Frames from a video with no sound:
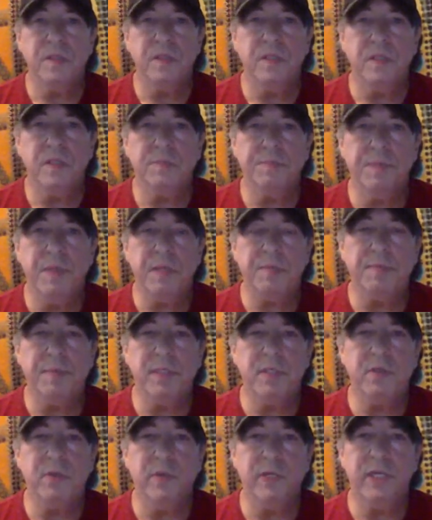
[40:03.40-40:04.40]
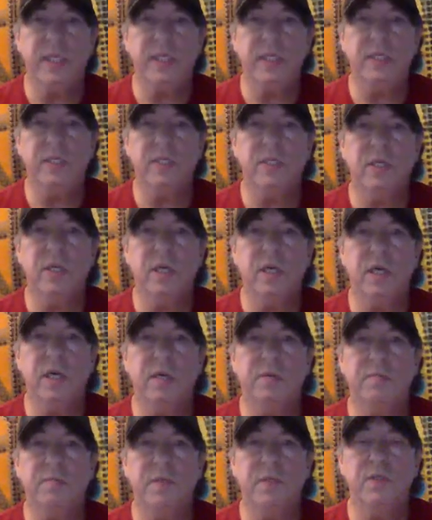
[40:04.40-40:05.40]
split between
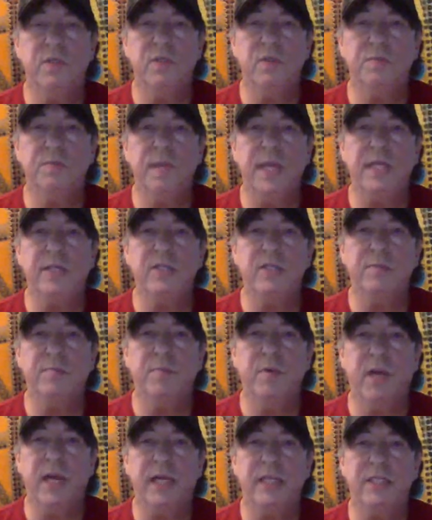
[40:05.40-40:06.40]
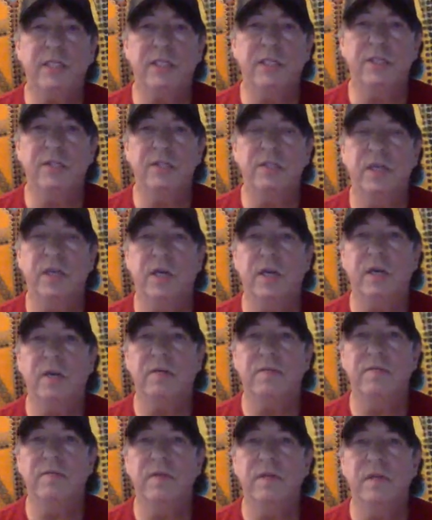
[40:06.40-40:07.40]
the two major branches
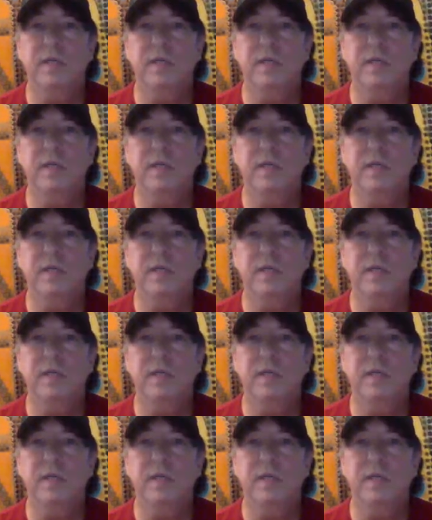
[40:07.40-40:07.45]
of